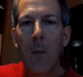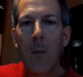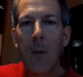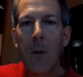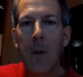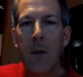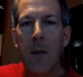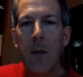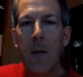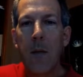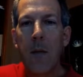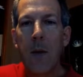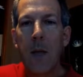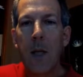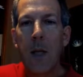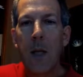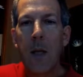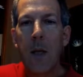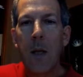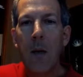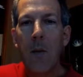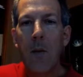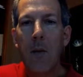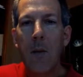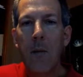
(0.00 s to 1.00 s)
The
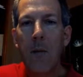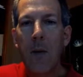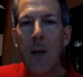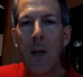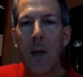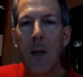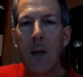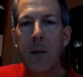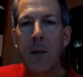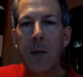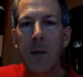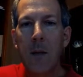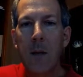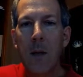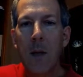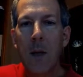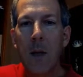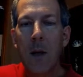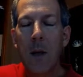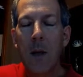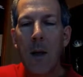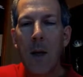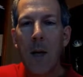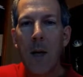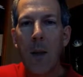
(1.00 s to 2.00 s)
thickening reflects
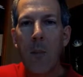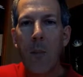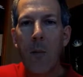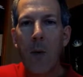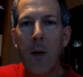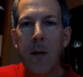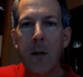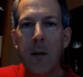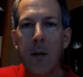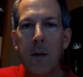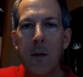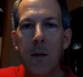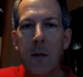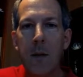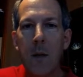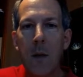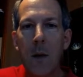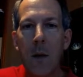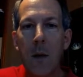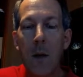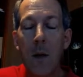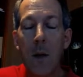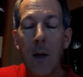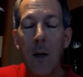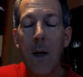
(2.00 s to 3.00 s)
a presence
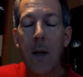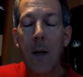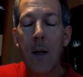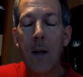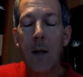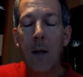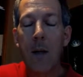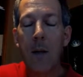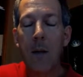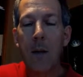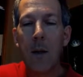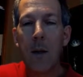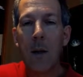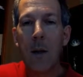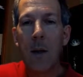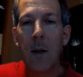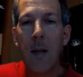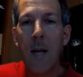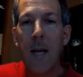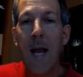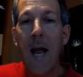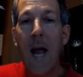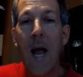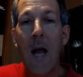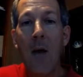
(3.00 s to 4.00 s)
or
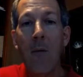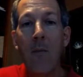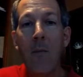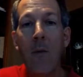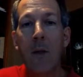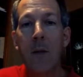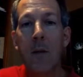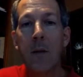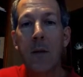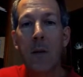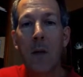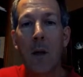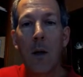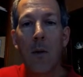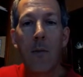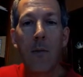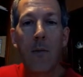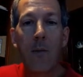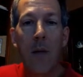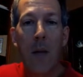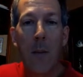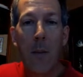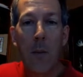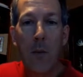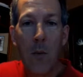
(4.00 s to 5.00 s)
an advent of
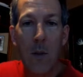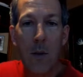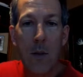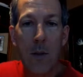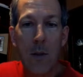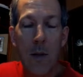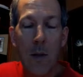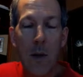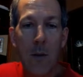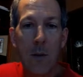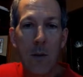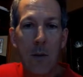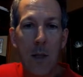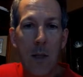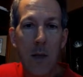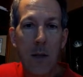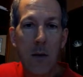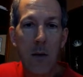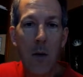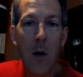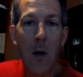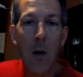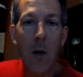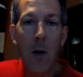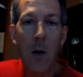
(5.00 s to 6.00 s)
inflammatory cells and
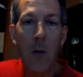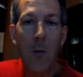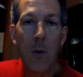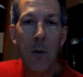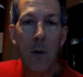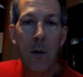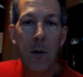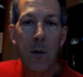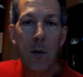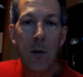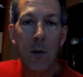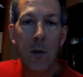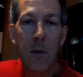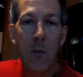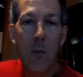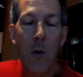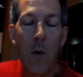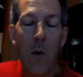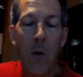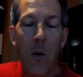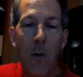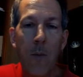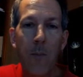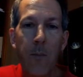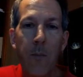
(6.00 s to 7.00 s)
scarring within the cyst
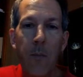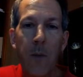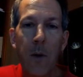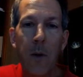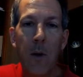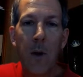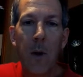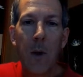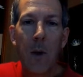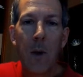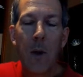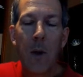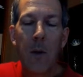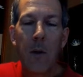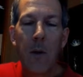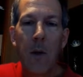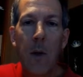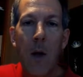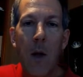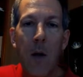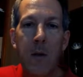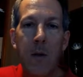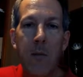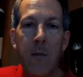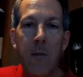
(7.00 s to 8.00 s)
wall. The
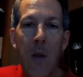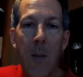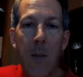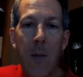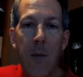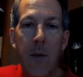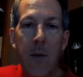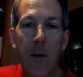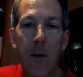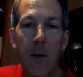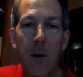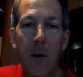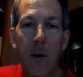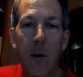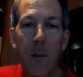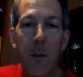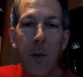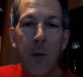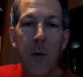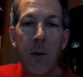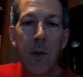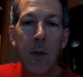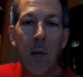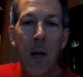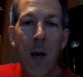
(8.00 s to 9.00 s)
loss of the epithelial or
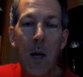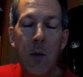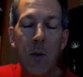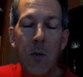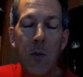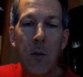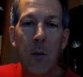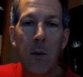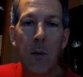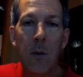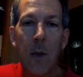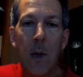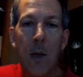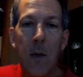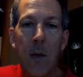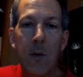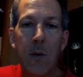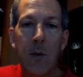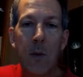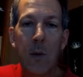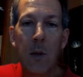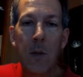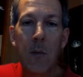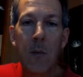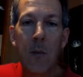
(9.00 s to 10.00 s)
mucin nodule
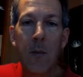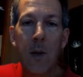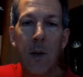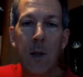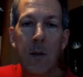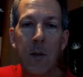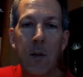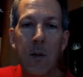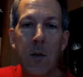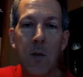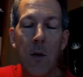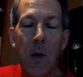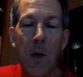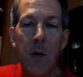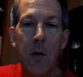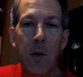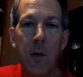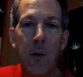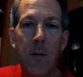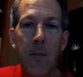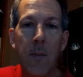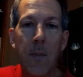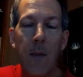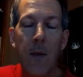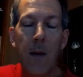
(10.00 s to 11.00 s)
certainly reflects destruction.